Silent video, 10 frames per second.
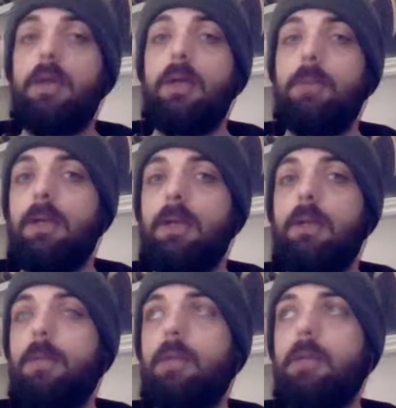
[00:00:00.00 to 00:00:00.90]
it made
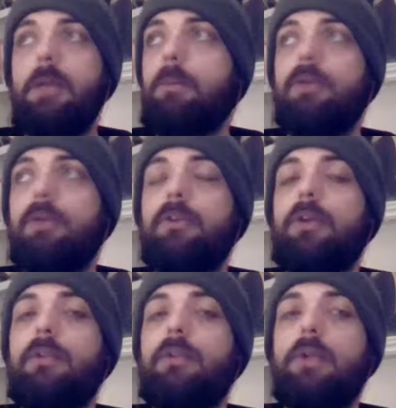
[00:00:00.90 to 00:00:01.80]
it make perfect
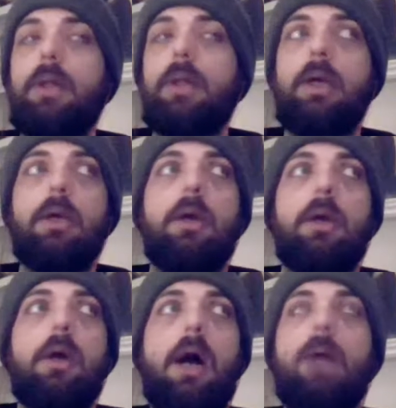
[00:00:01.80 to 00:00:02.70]
sense, and like
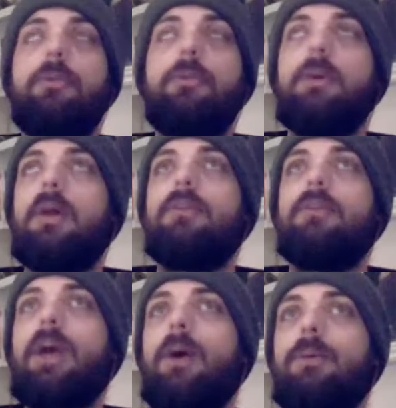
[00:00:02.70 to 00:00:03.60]
I absolutely
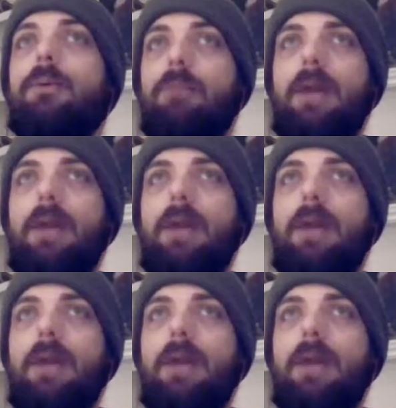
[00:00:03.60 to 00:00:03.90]
loved how,